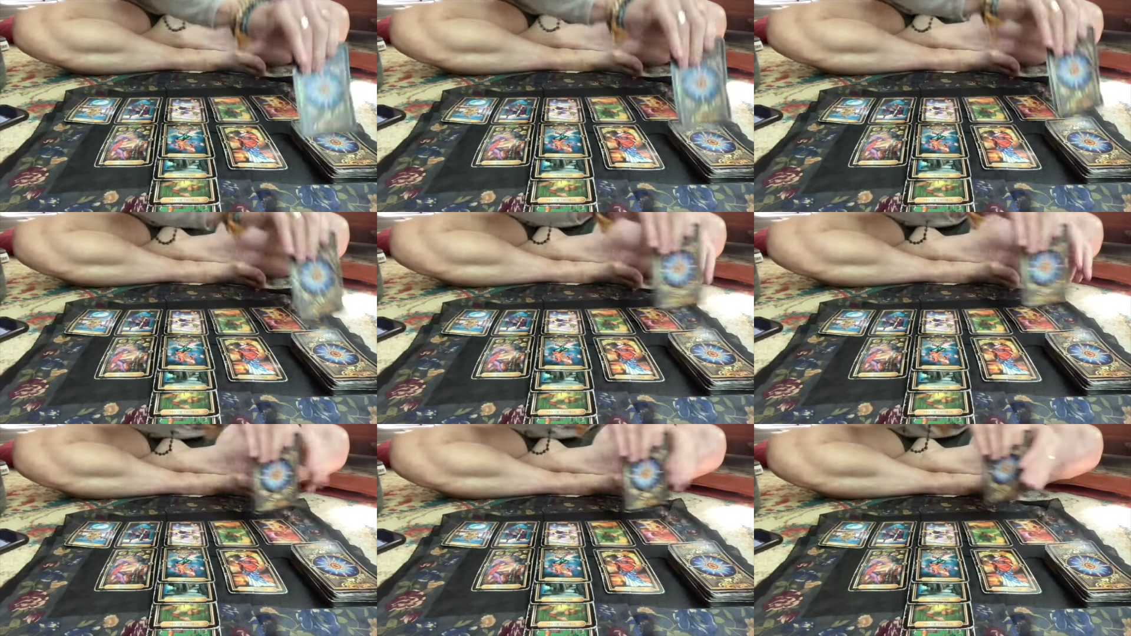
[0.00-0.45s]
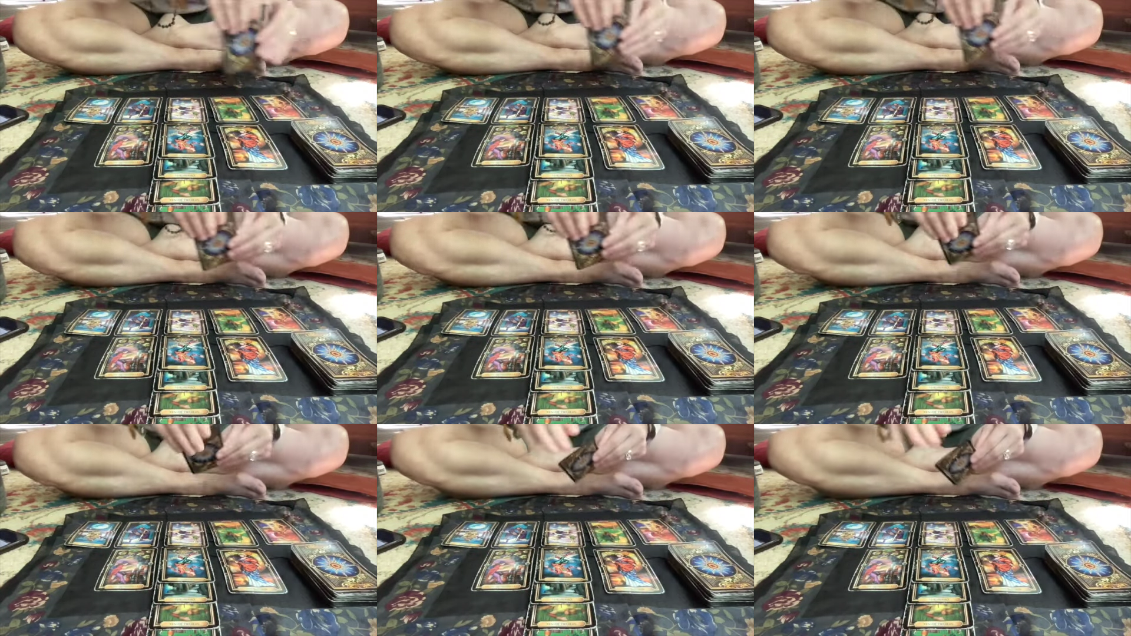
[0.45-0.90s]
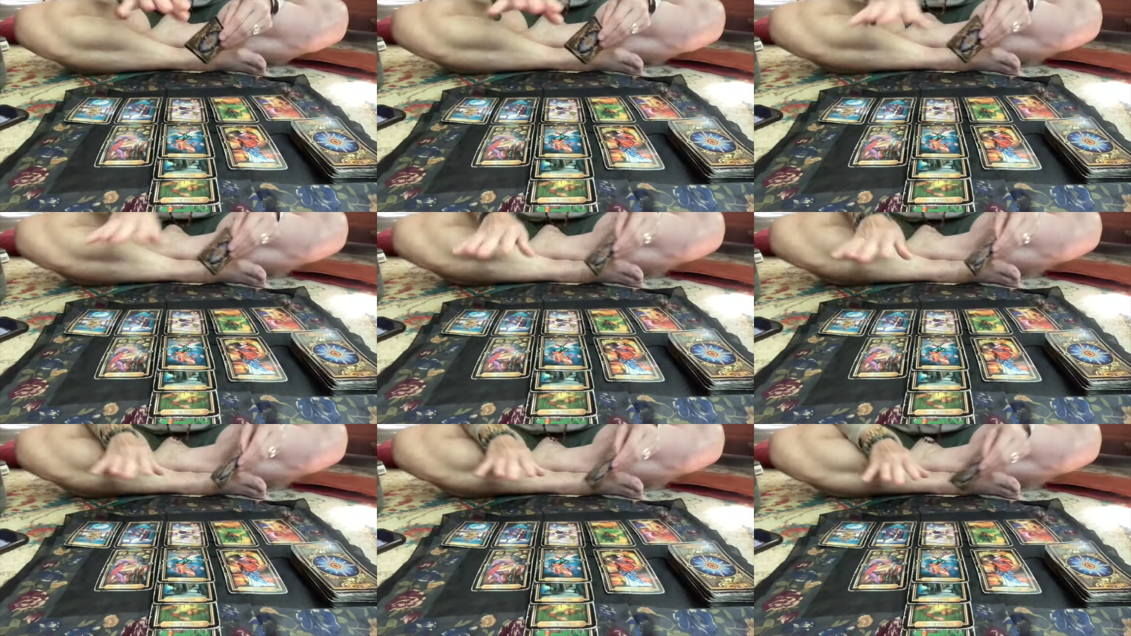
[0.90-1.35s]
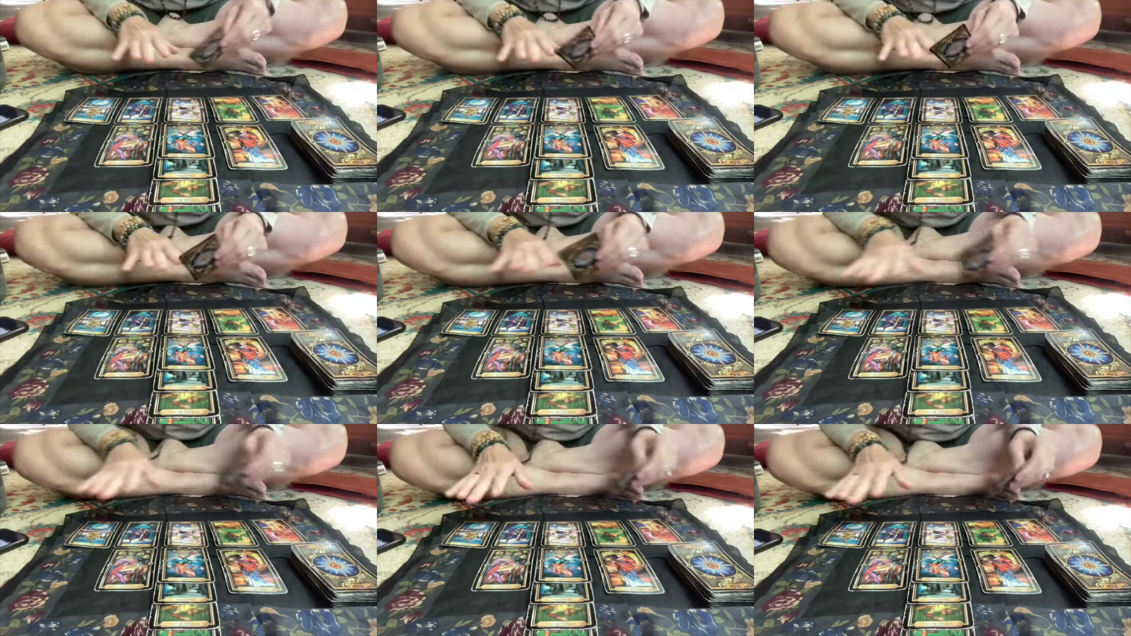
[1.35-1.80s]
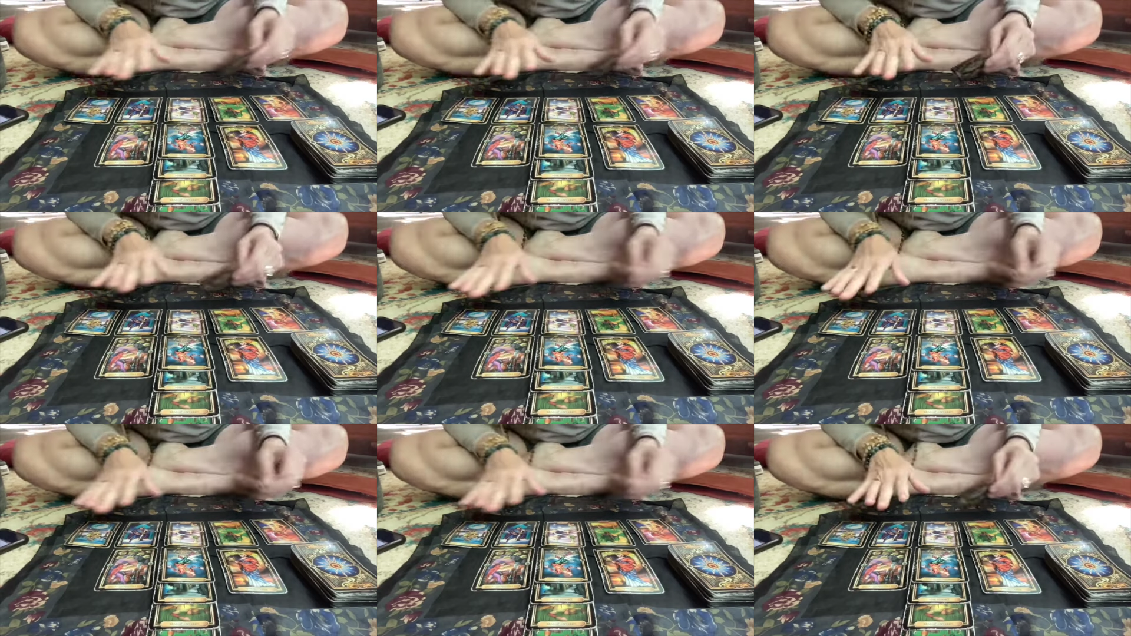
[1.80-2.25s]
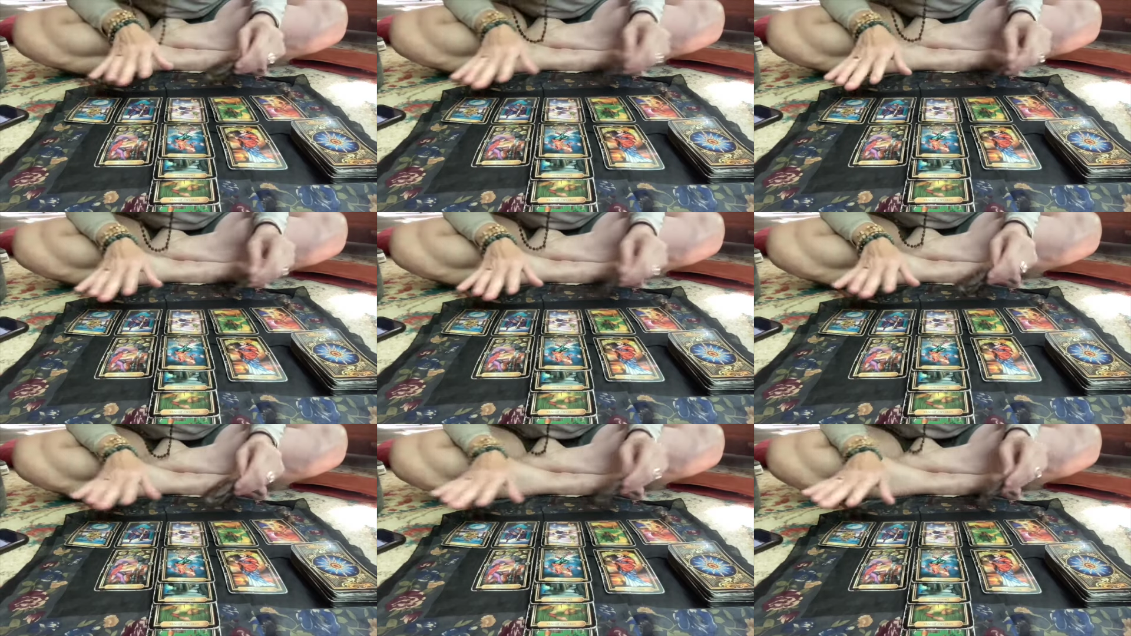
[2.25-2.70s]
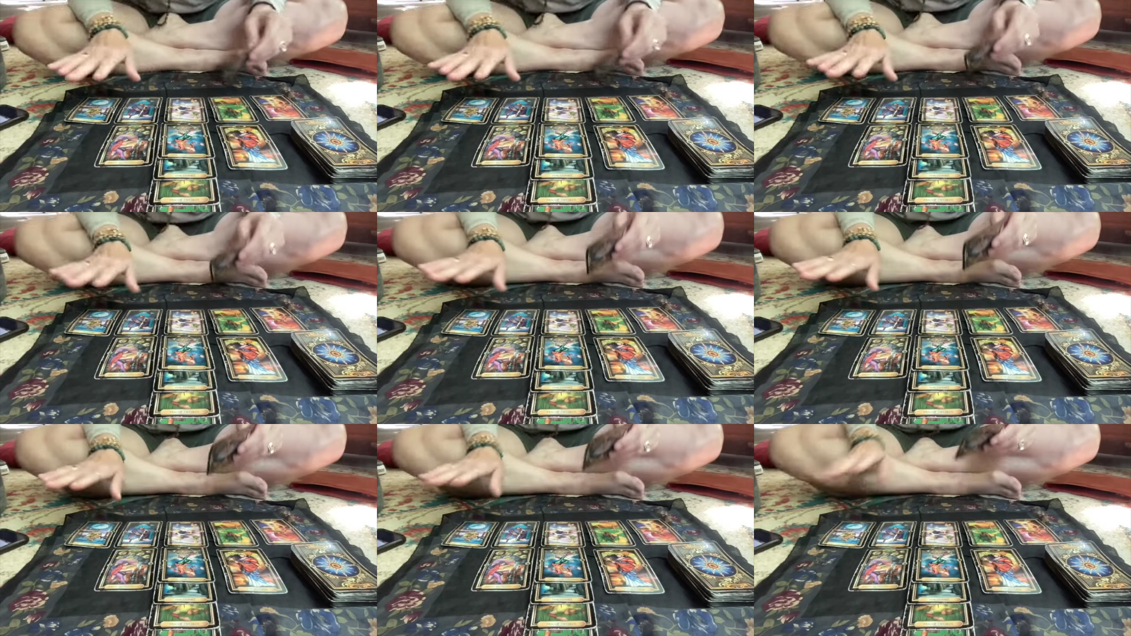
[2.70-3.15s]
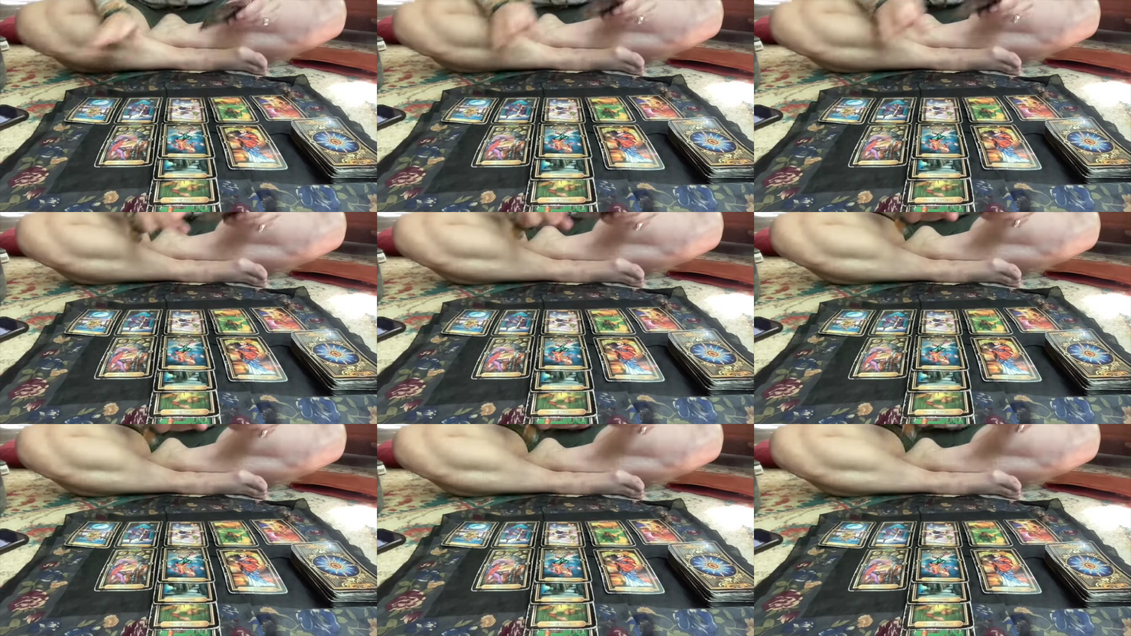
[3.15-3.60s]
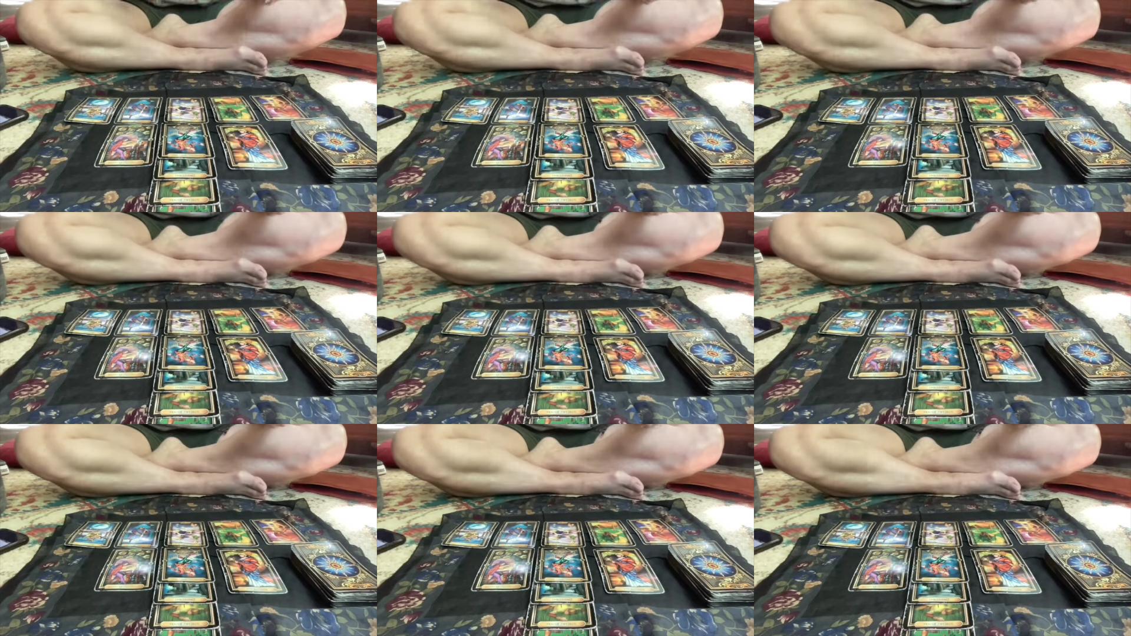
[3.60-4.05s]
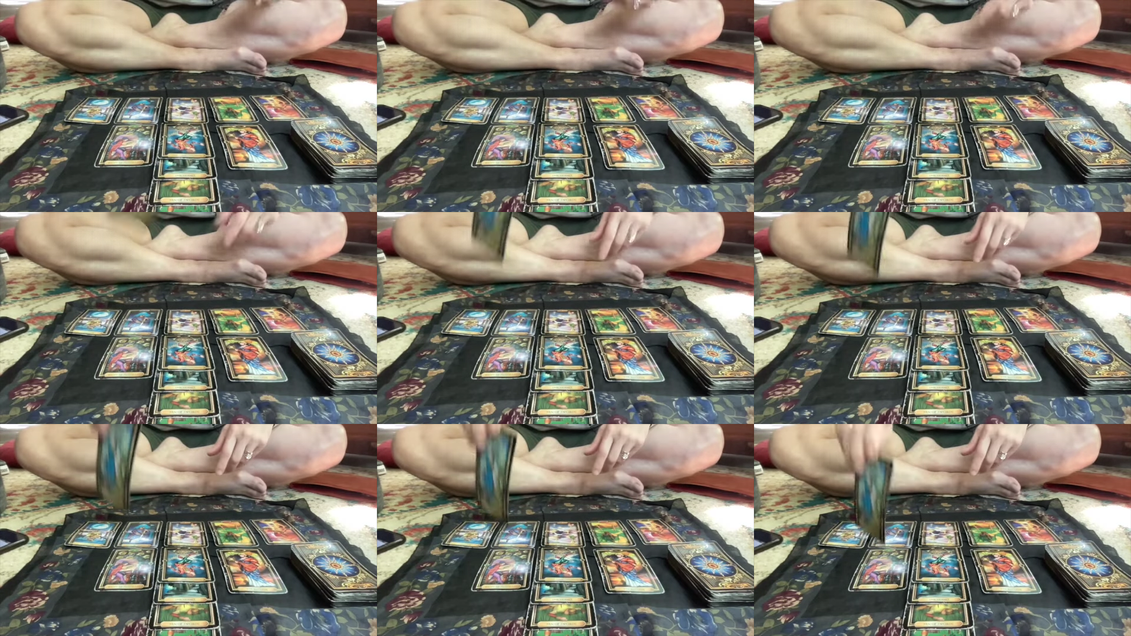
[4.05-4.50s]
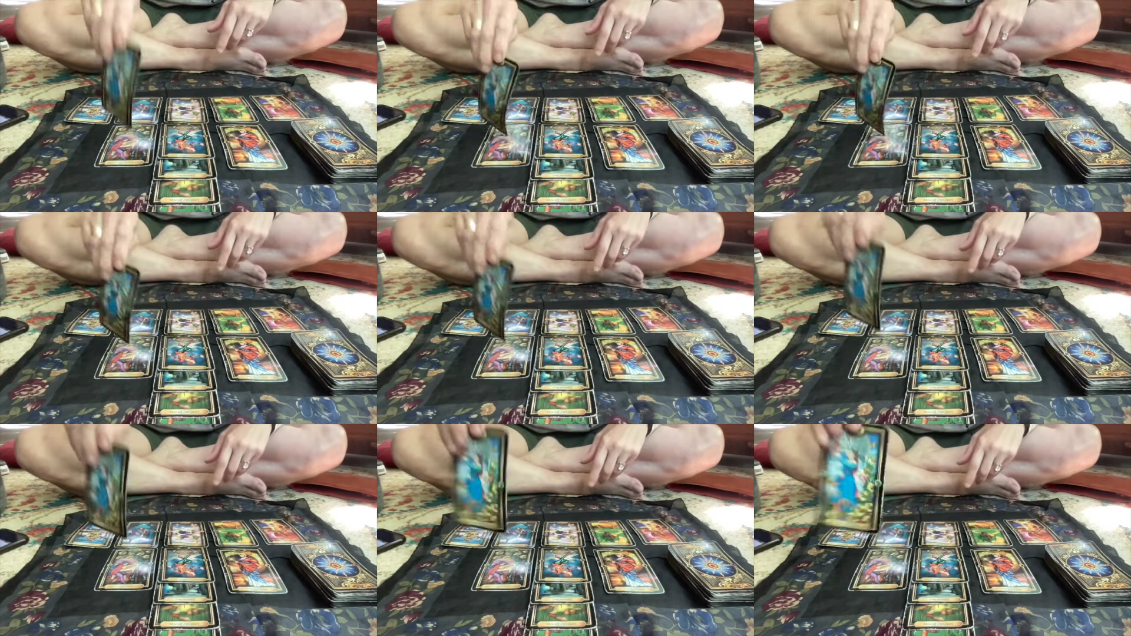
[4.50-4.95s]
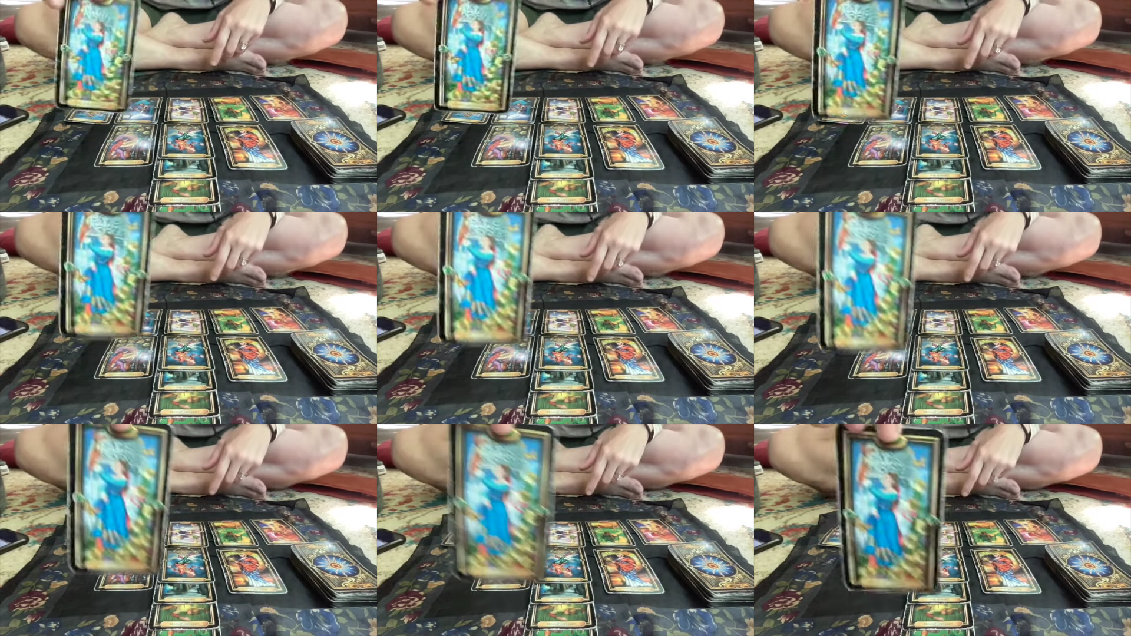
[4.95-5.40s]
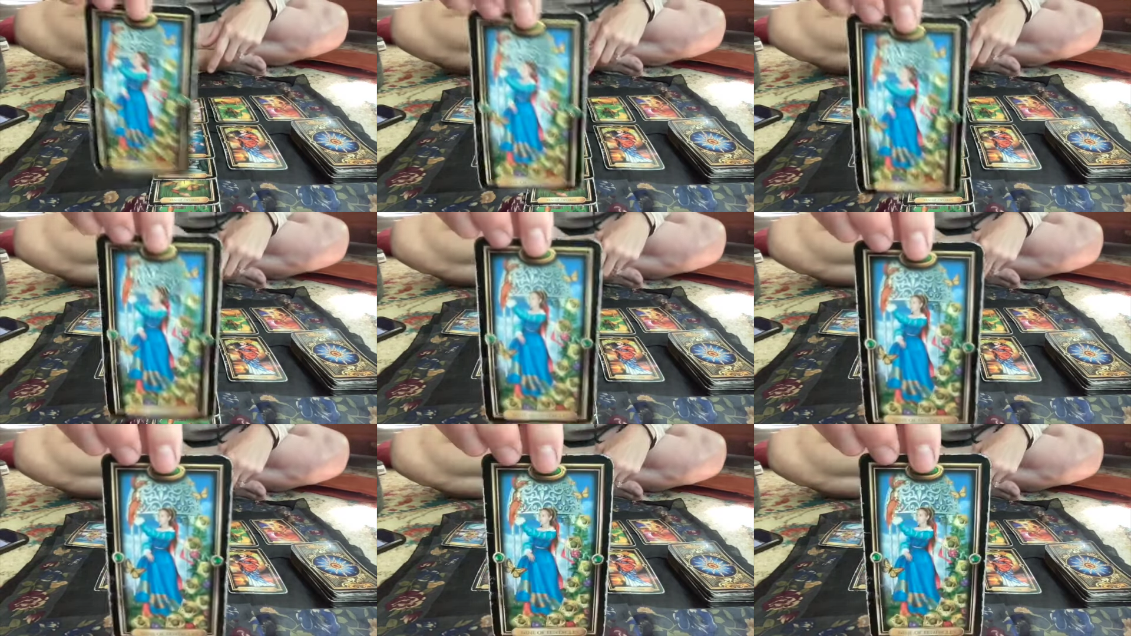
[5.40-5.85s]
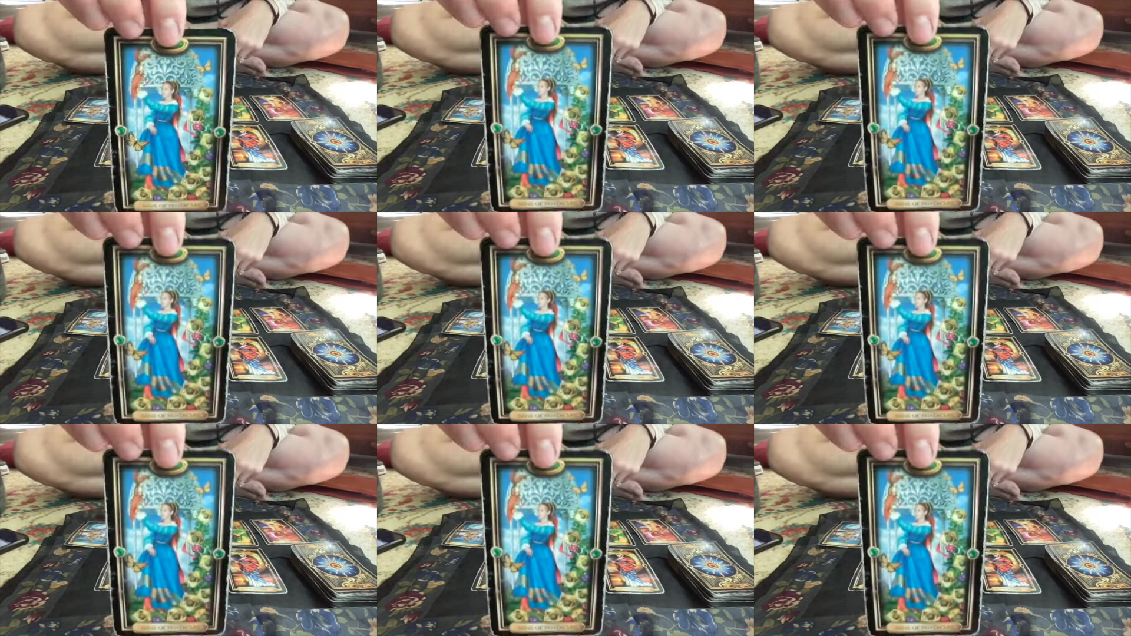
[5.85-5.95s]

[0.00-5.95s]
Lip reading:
(no speaker visible)